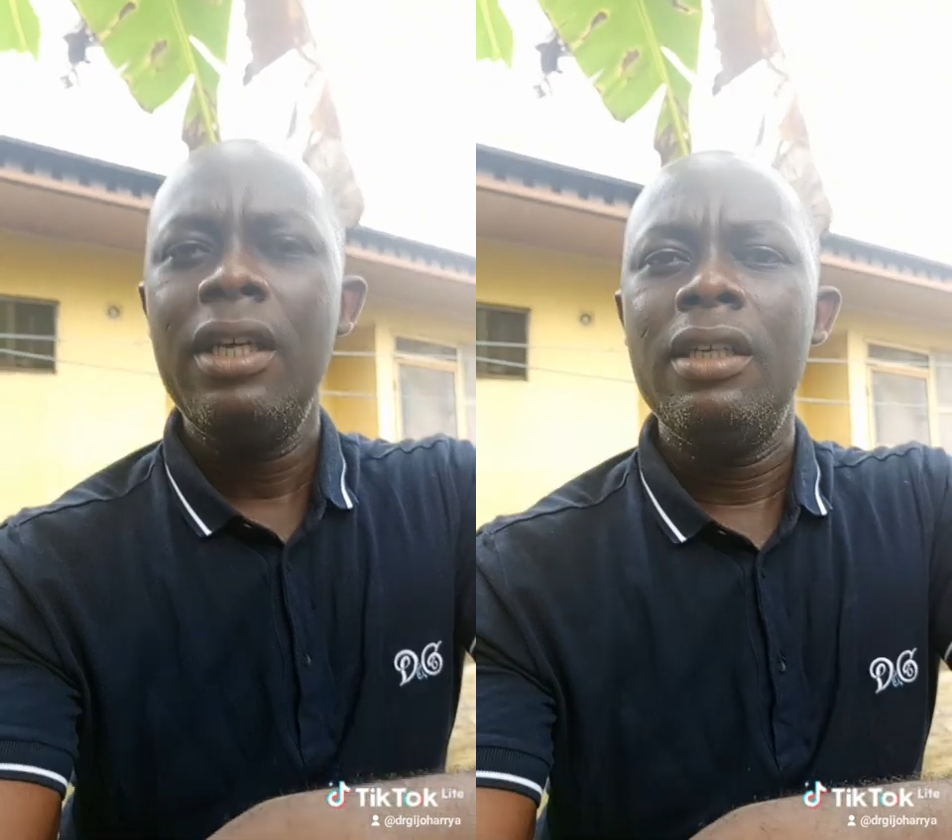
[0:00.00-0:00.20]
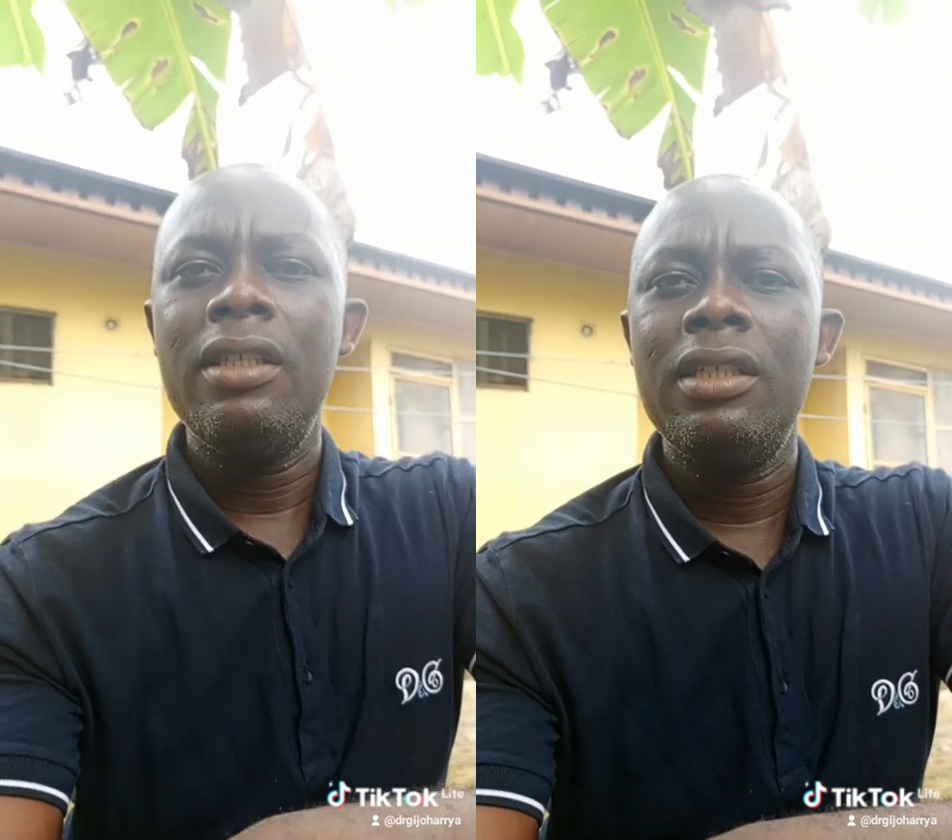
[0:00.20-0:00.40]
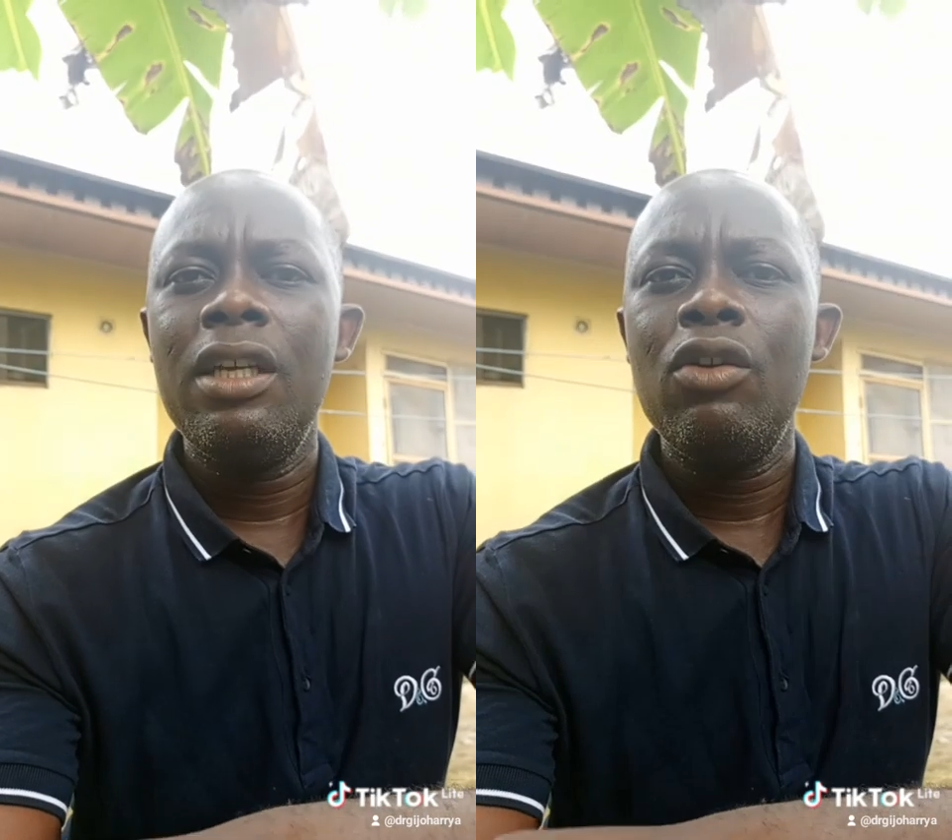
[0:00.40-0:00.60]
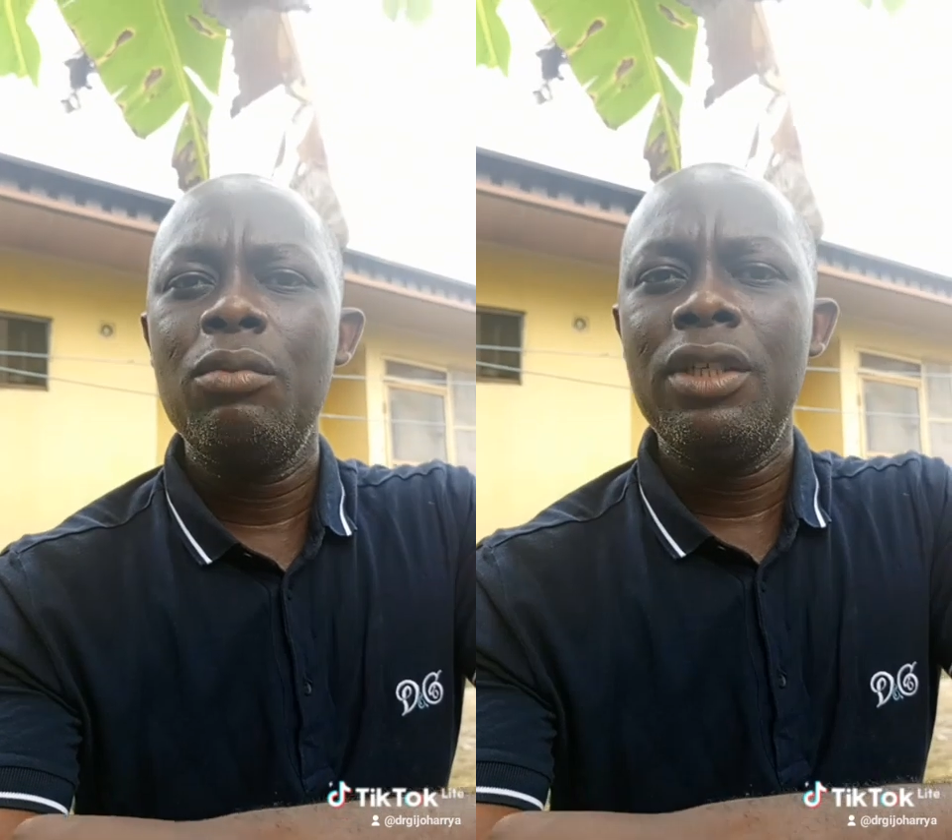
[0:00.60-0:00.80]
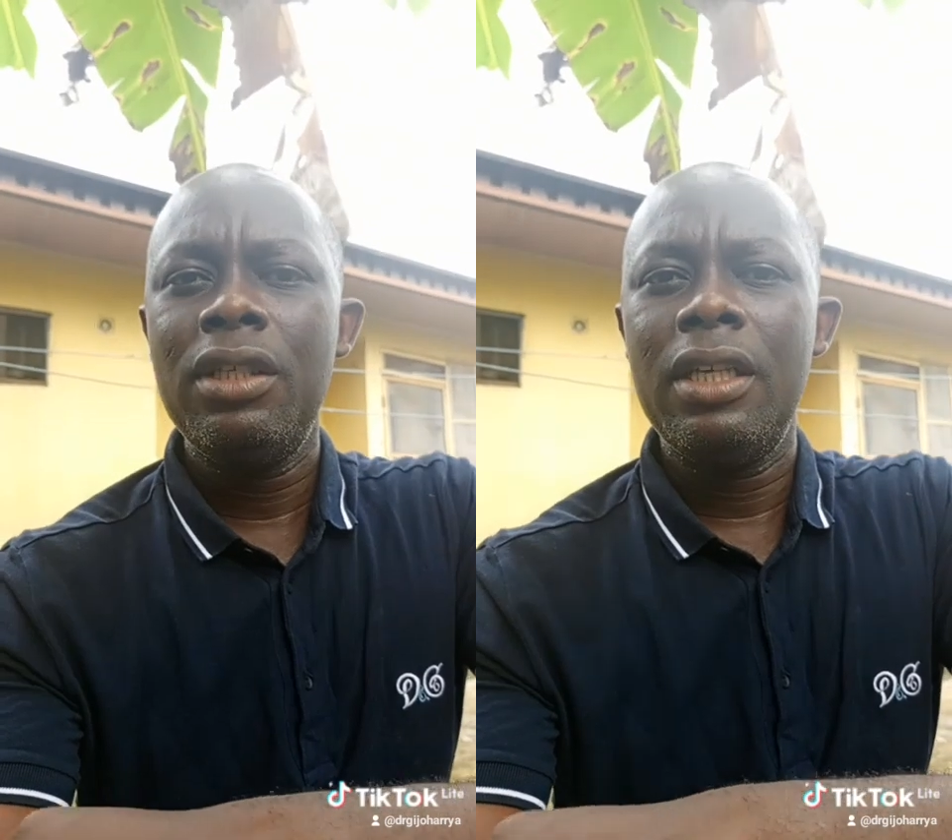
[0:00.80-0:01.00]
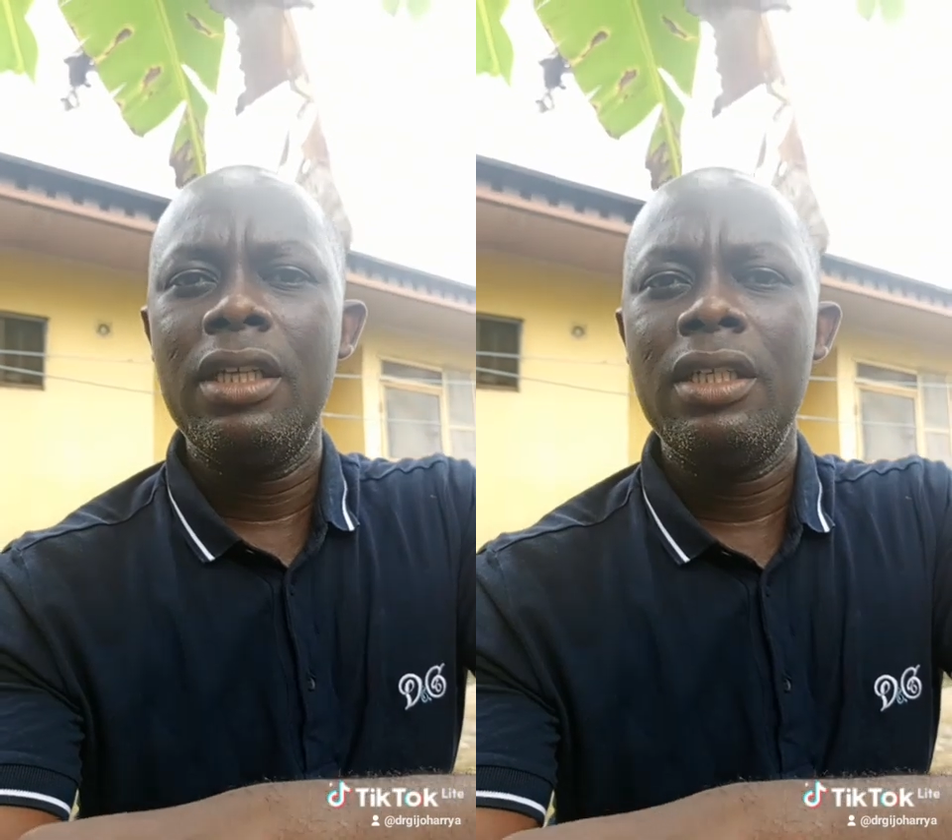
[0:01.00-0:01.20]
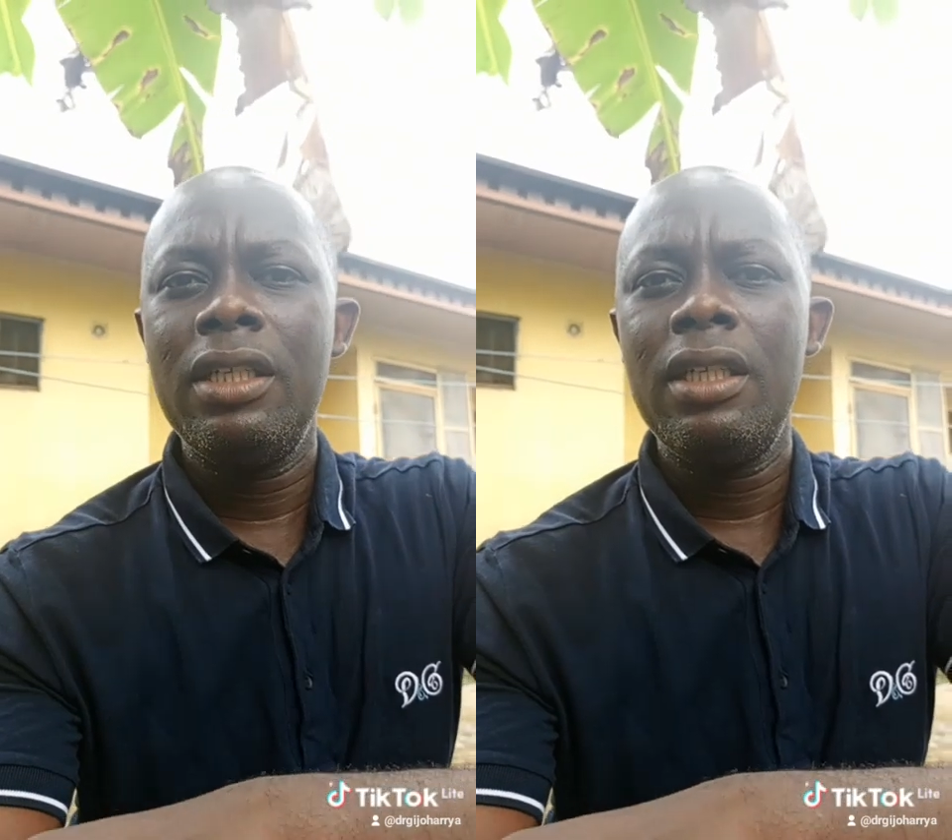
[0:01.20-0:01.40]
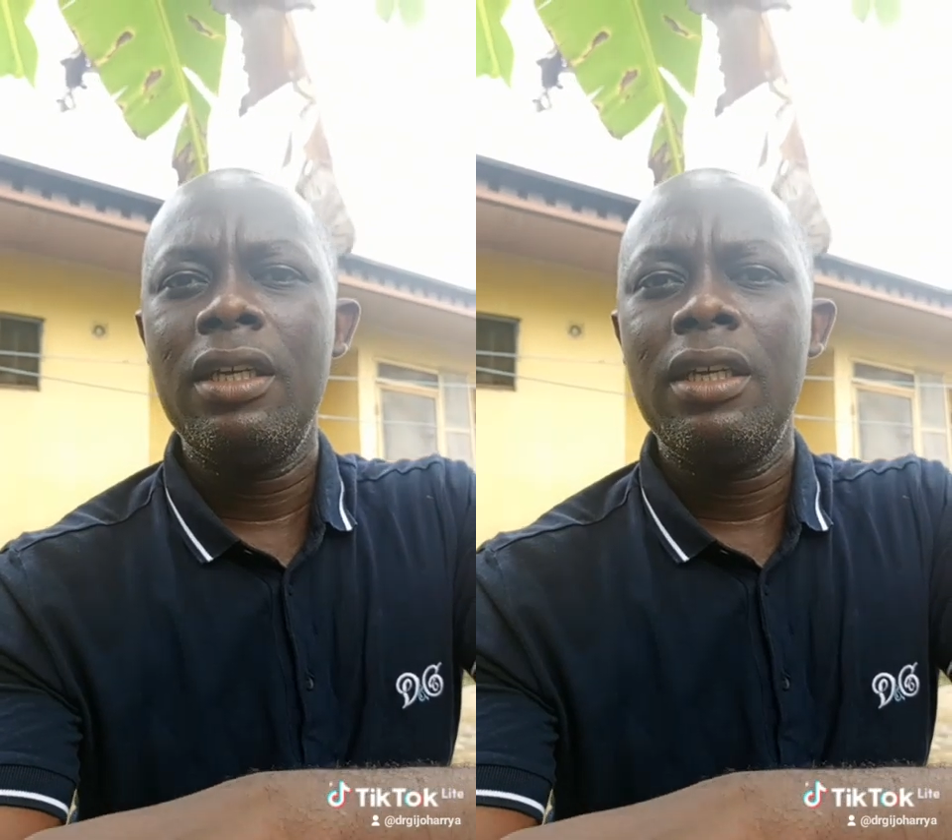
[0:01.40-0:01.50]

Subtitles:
The Deuteromycetes